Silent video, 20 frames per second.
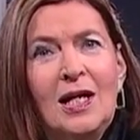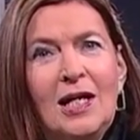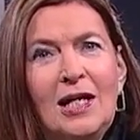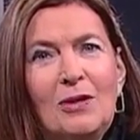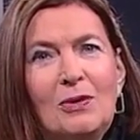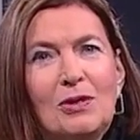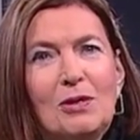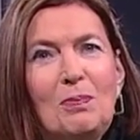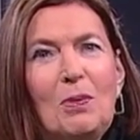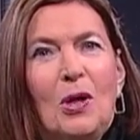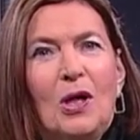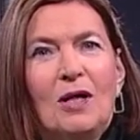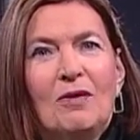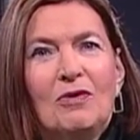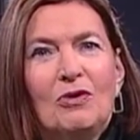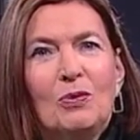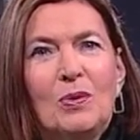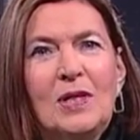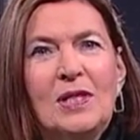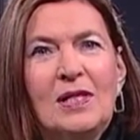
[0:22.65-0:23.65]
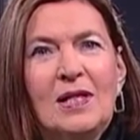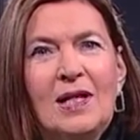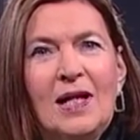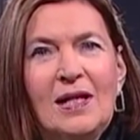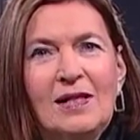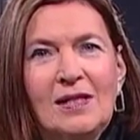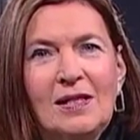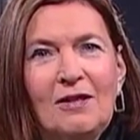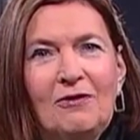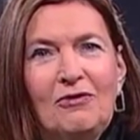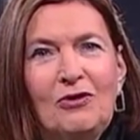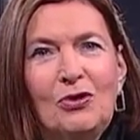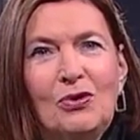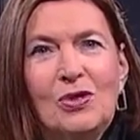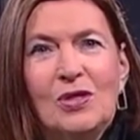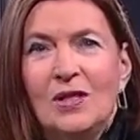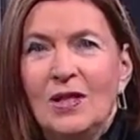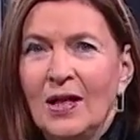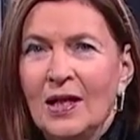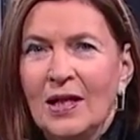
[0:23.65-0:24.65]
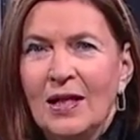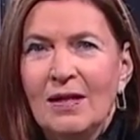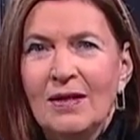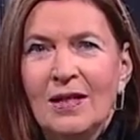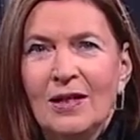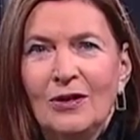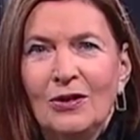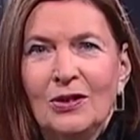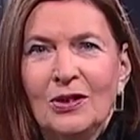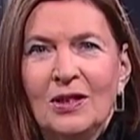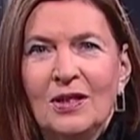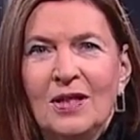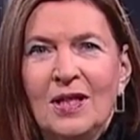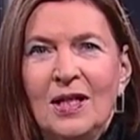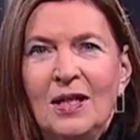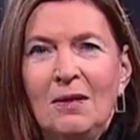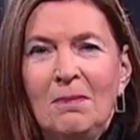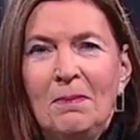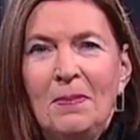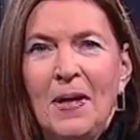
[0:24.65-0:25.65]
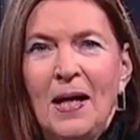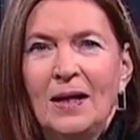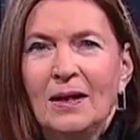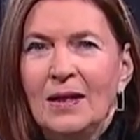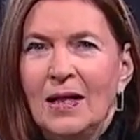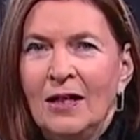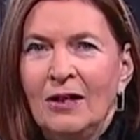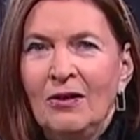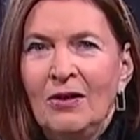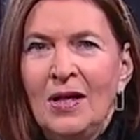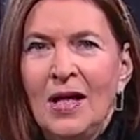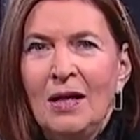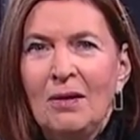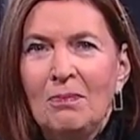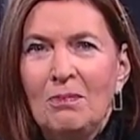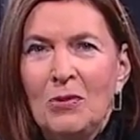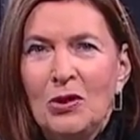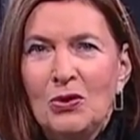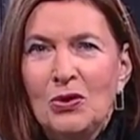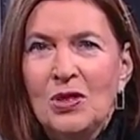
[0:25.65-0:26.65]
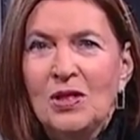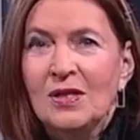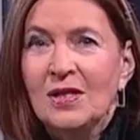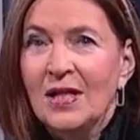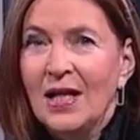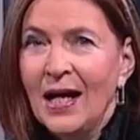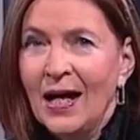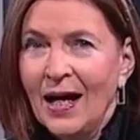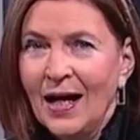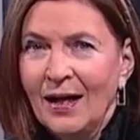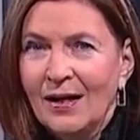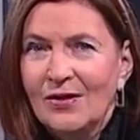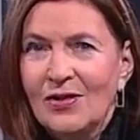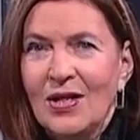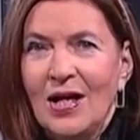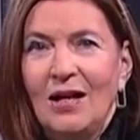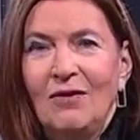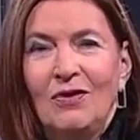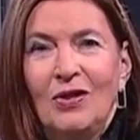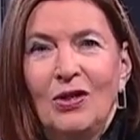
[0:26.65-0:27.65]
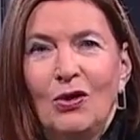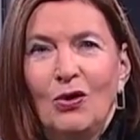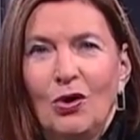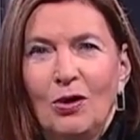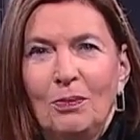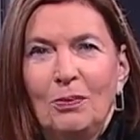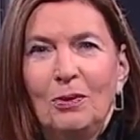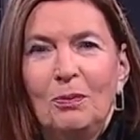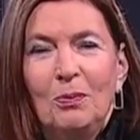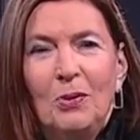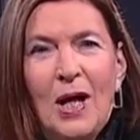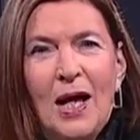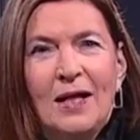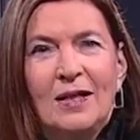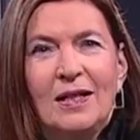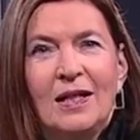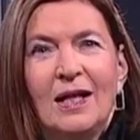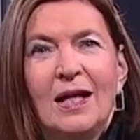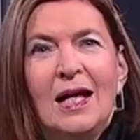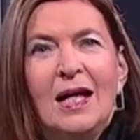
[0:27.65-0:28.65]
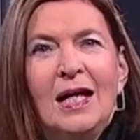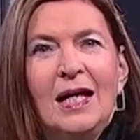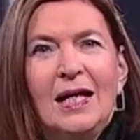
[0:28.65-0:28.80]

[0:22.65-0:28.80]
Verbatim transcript: He was part of a recent S F U study that looked at the impact internet mutant ads have on corporate branding.